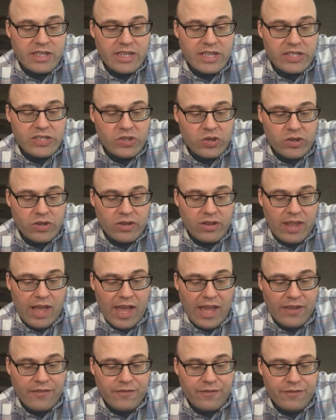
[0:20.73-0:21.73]
eternal
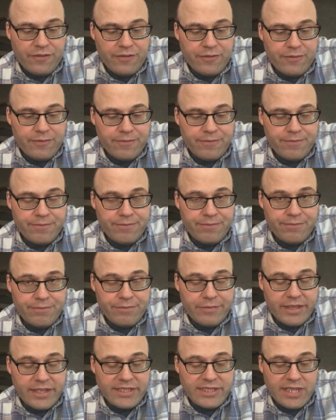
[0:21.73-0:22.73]
life?
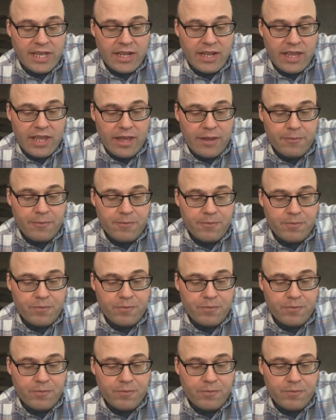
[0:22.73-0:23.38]
He said to him,